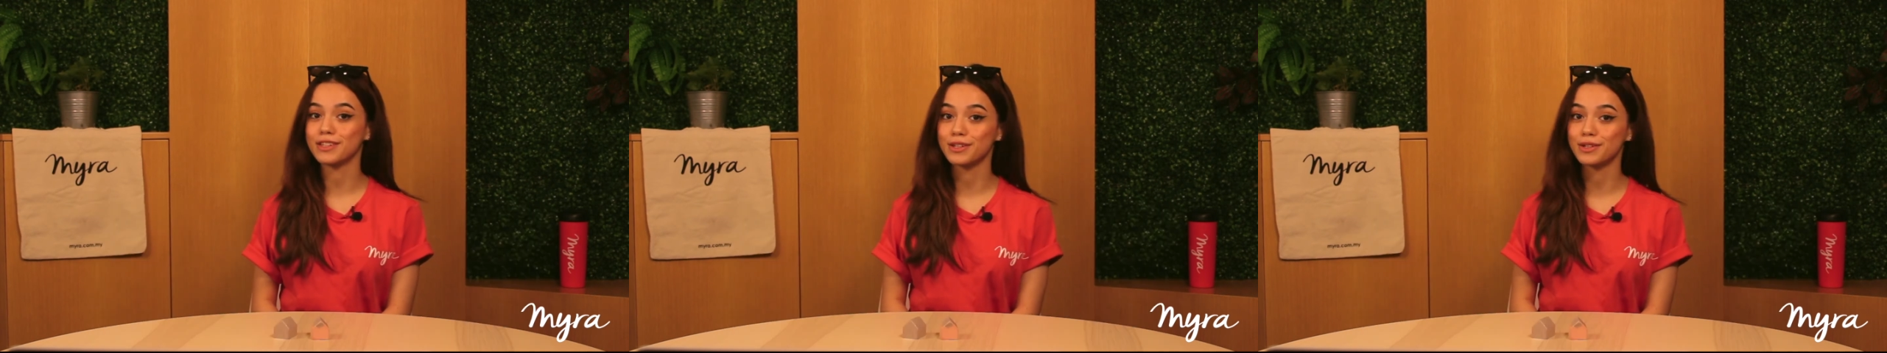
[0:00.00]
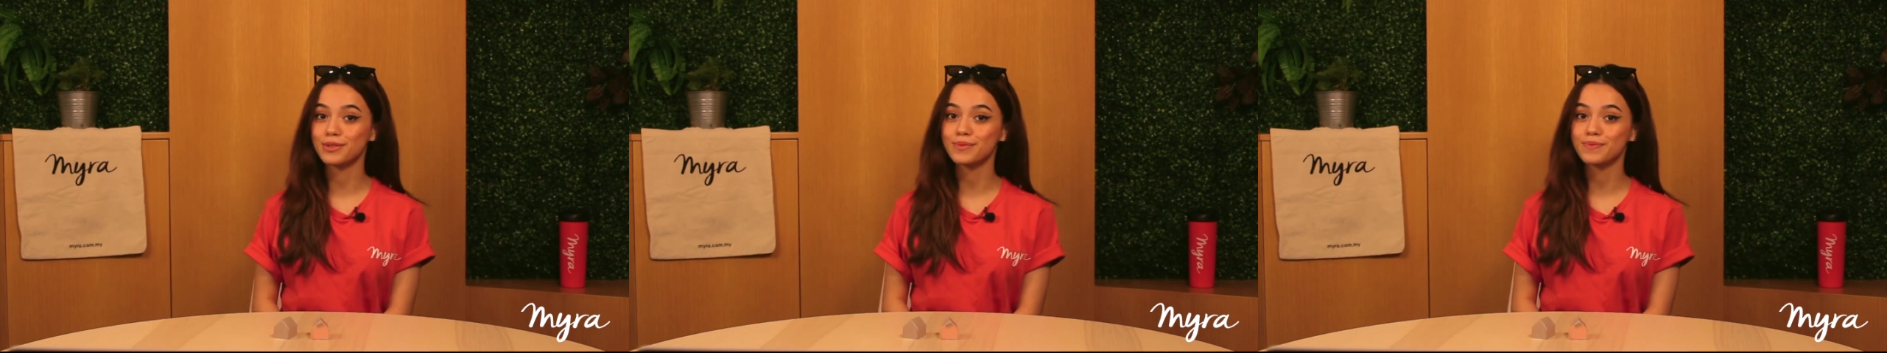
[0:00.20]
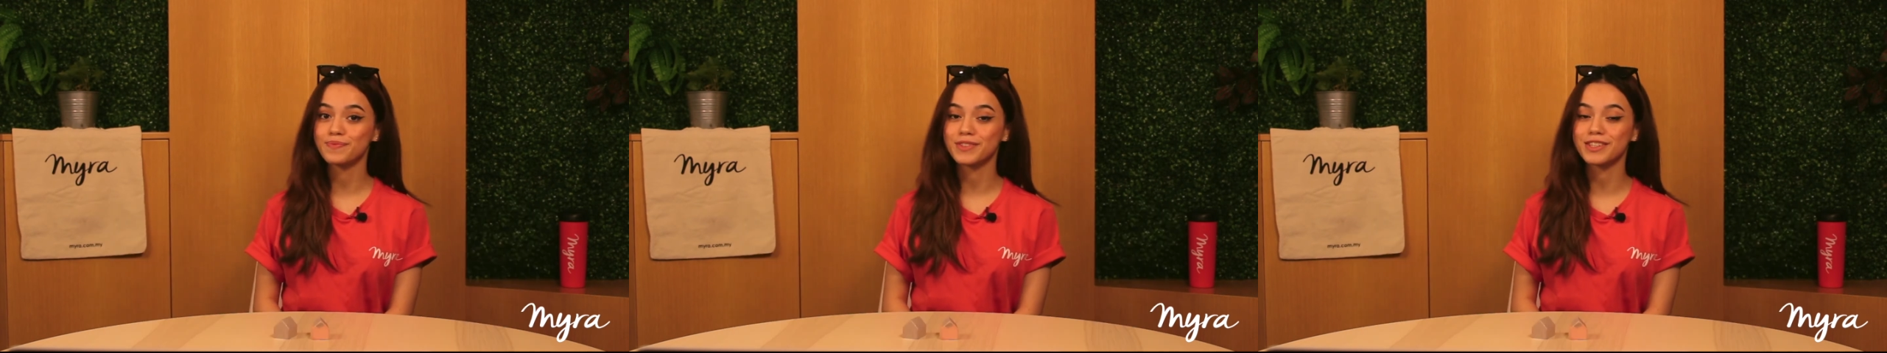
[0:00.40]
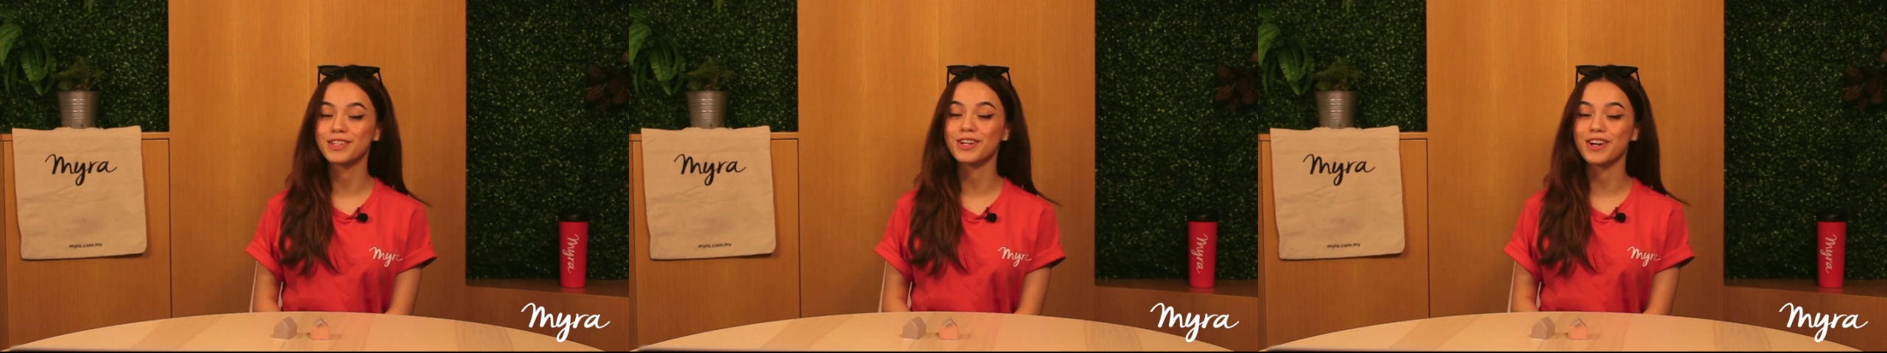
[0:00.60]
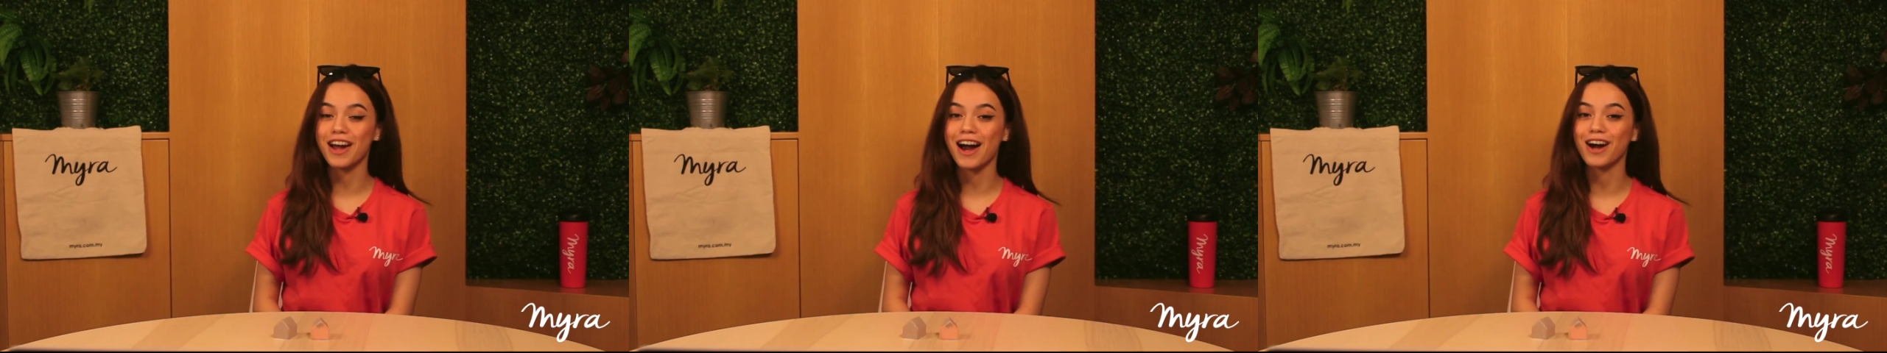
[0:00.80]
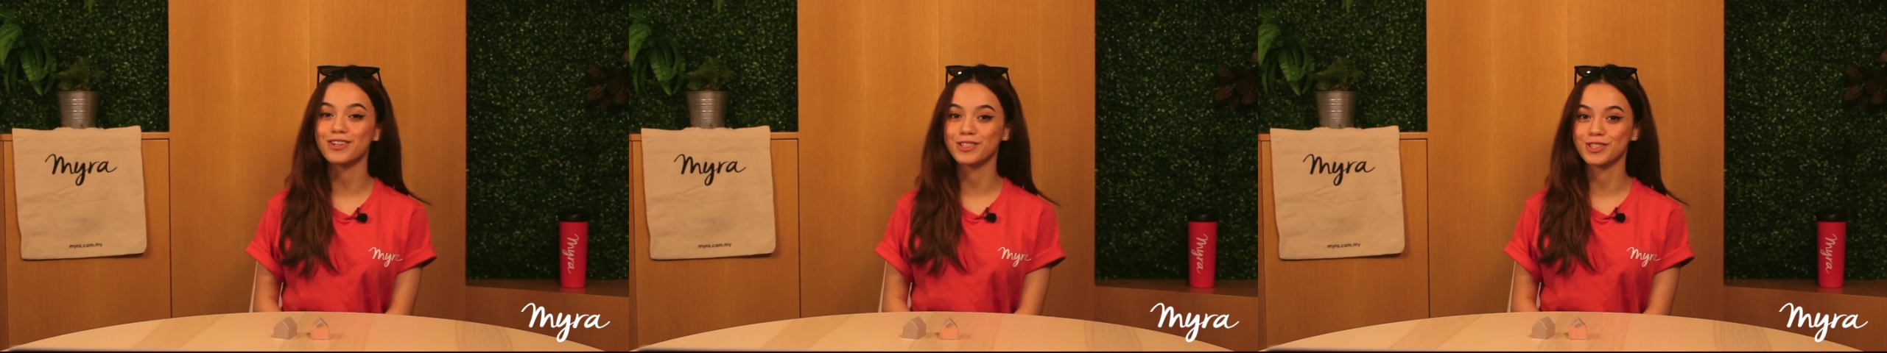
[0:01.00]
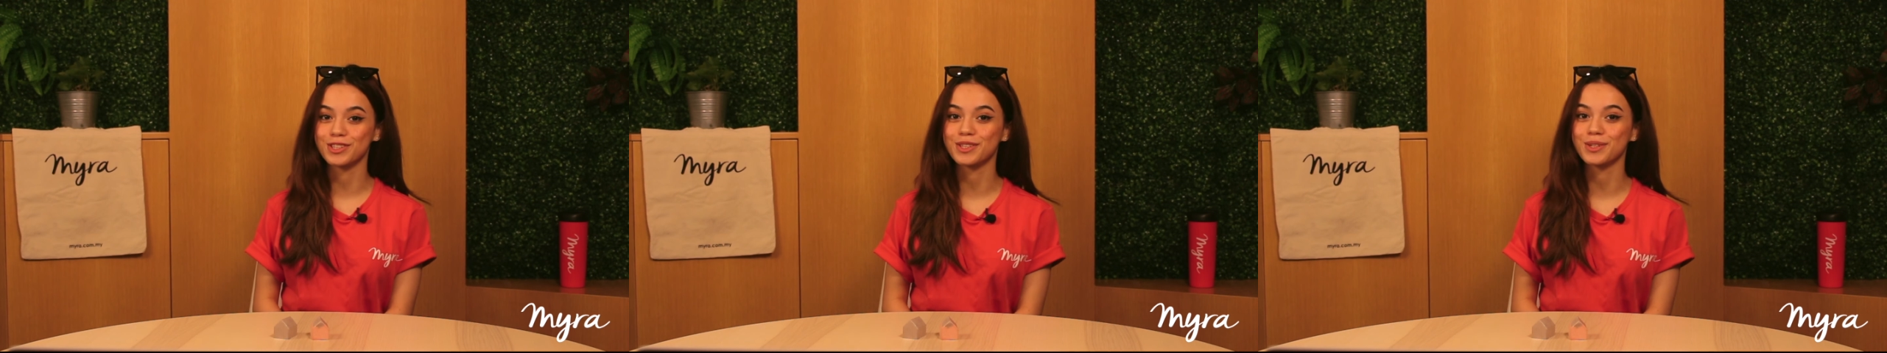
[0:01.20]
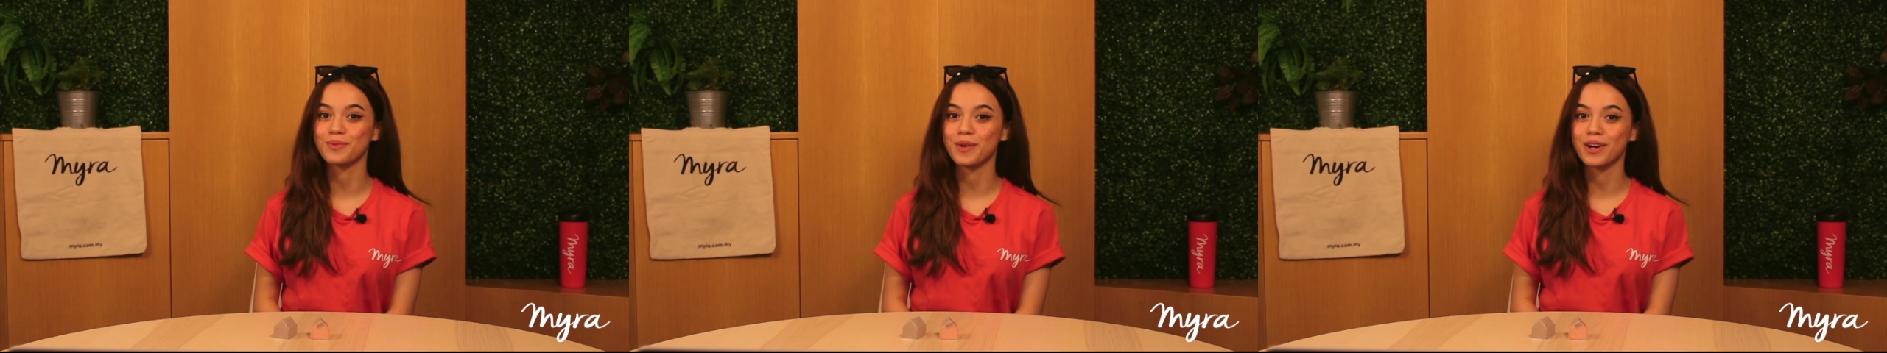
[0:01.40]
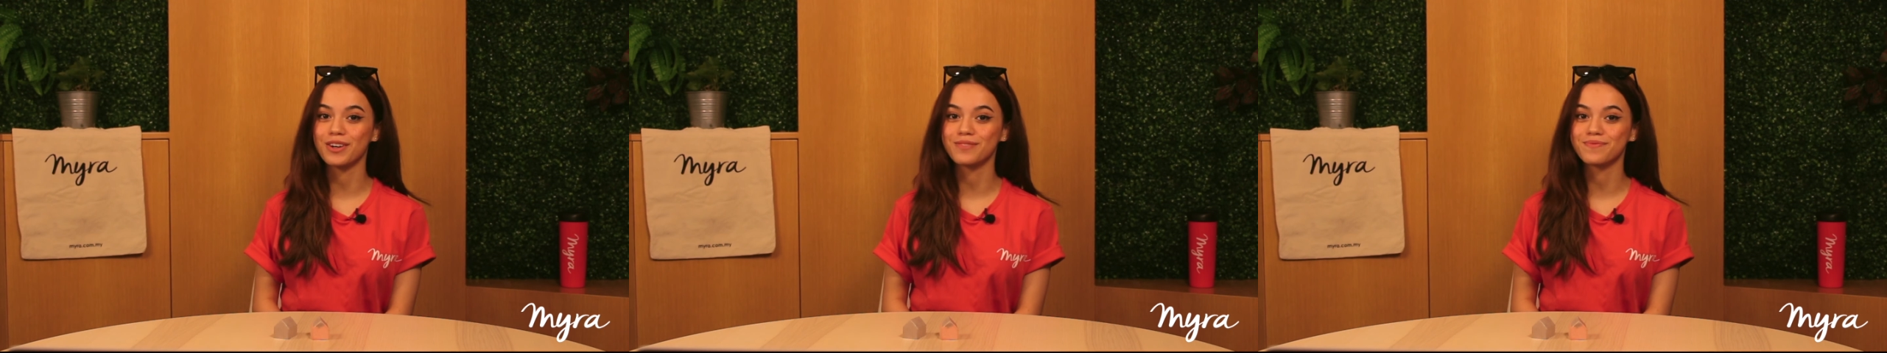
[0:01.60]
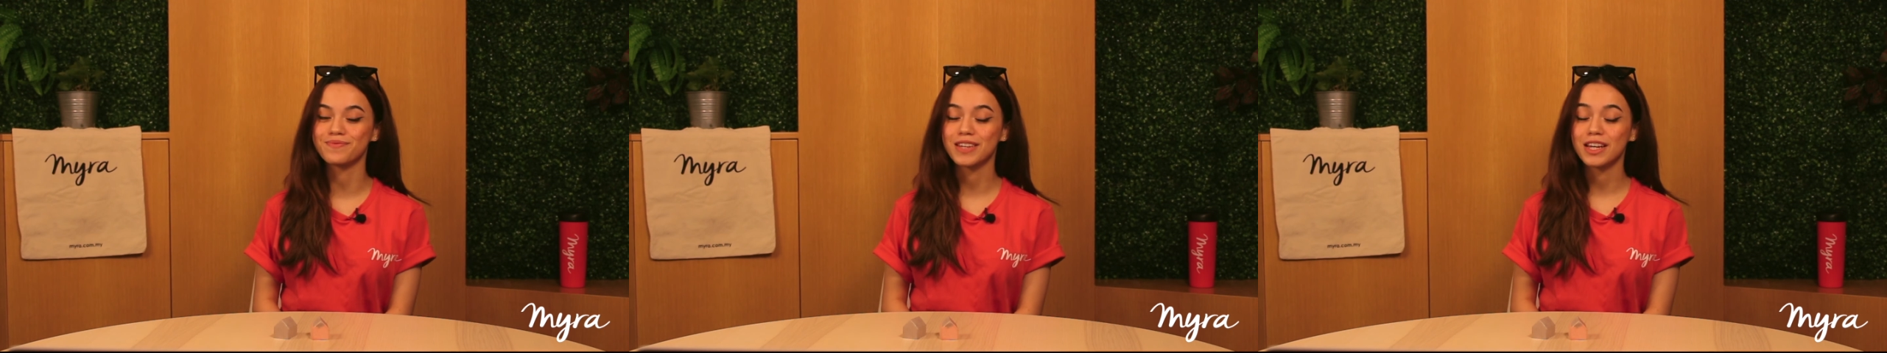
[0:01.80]
you, your house surely
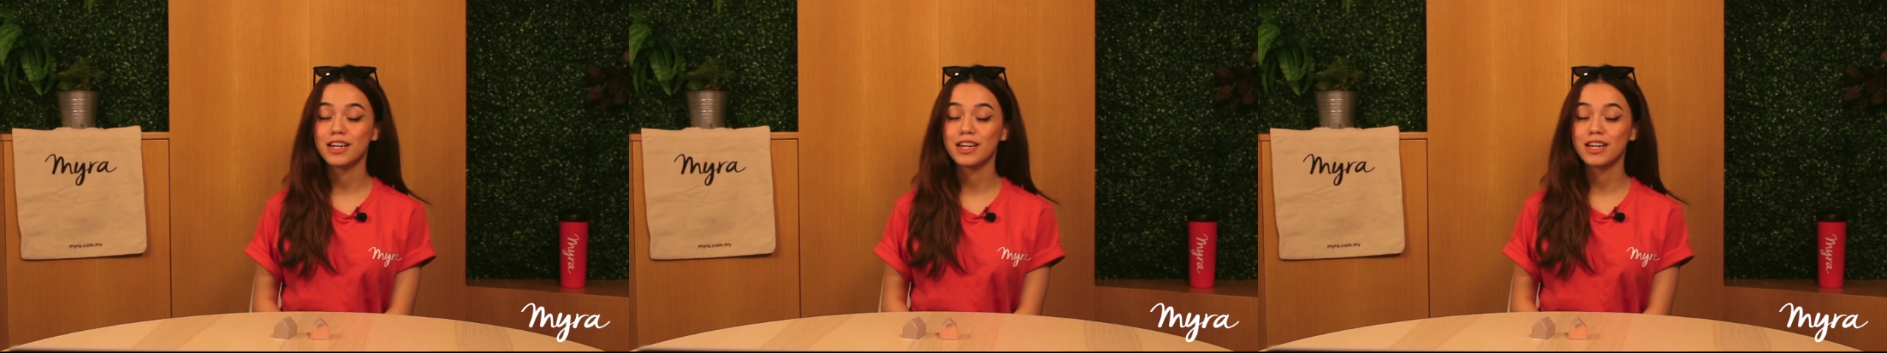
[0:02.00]
will.